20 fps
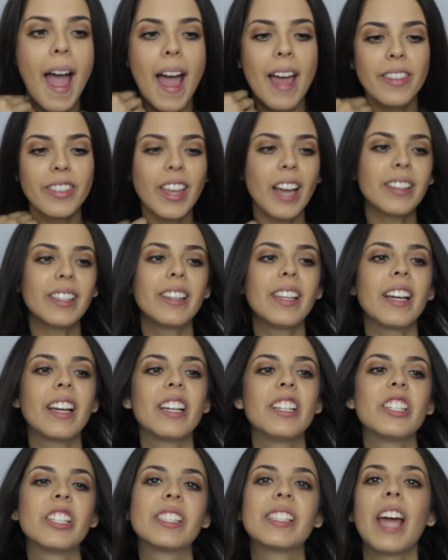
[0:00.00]
and thought that they
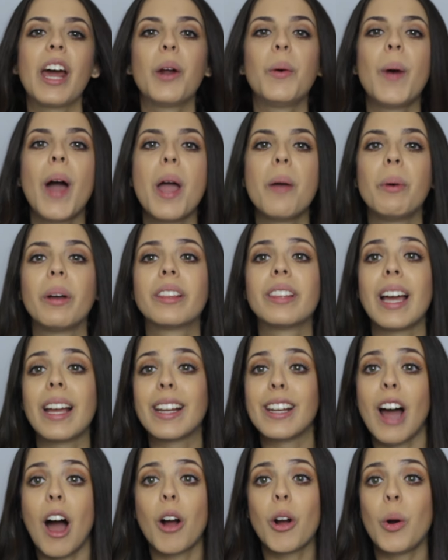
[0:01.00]
could just get away with
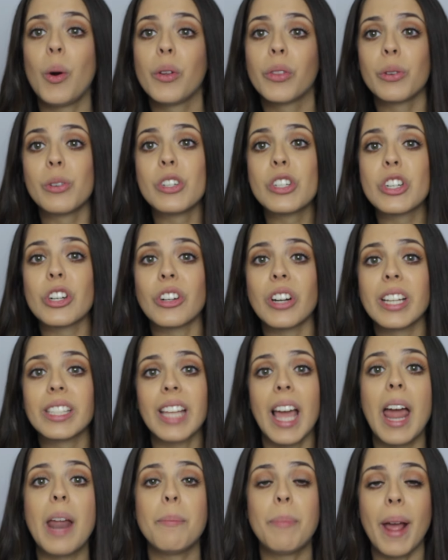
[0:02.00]
like not going through
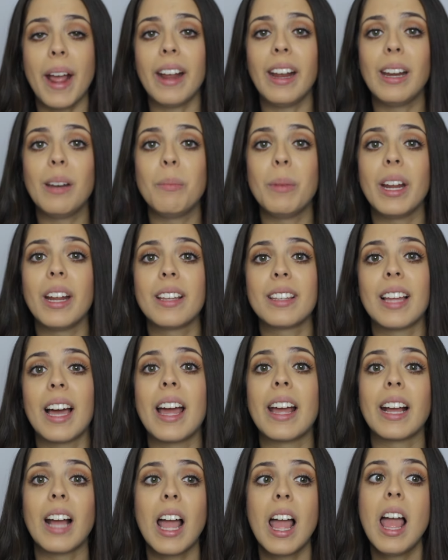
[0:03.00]
insurance and paying me
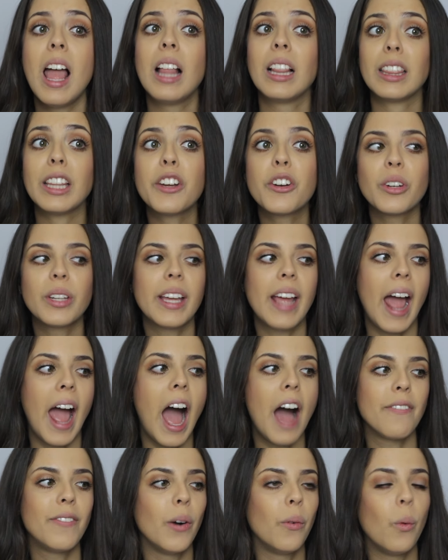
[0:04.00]
like literally
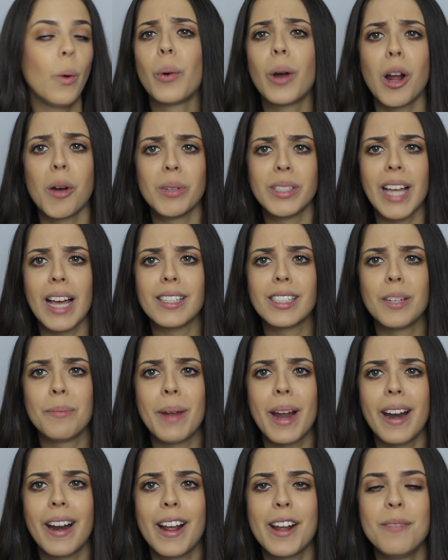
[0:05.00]
half of what I was
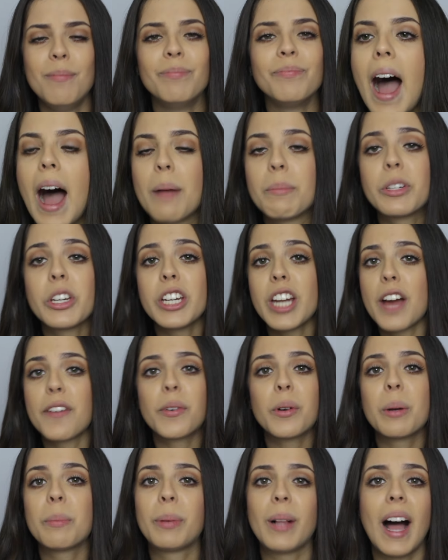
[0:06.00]
estimated. Um, she
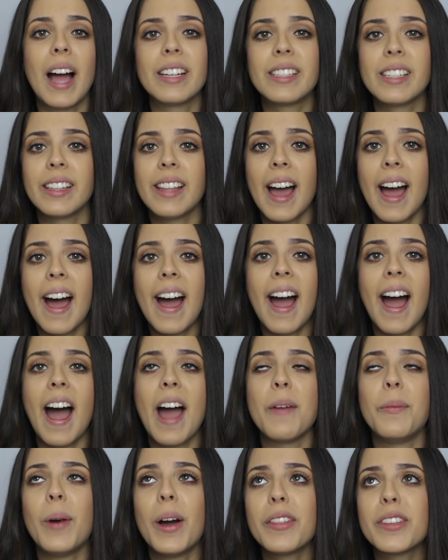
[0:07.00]
never replied to that.
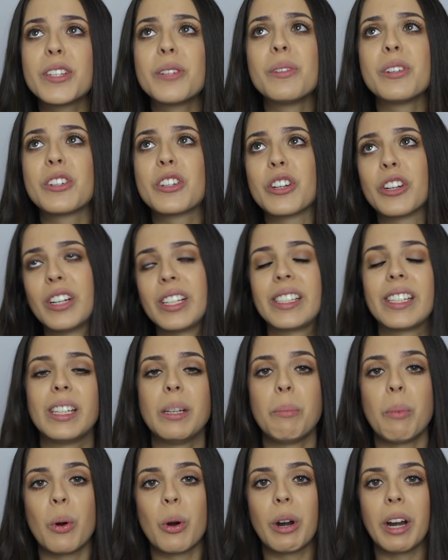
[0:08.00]
I went to insurance in
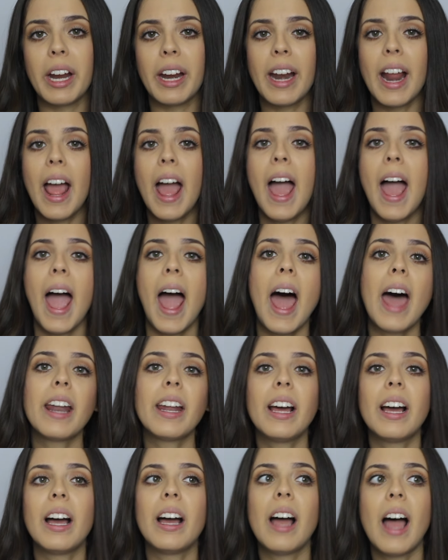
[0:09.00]
the morning, had
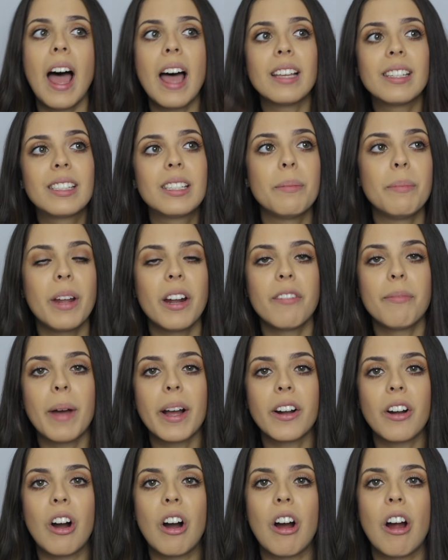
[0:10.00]
an estimate of
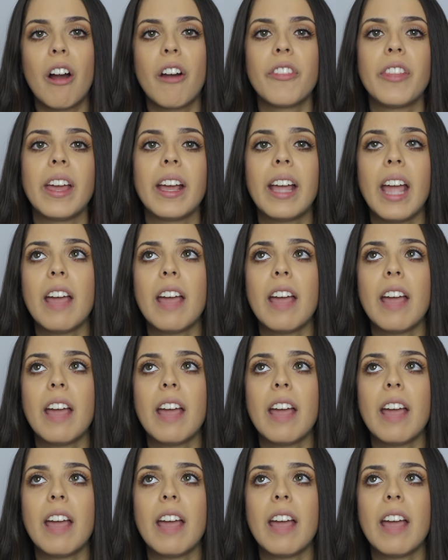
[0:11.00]
my car. They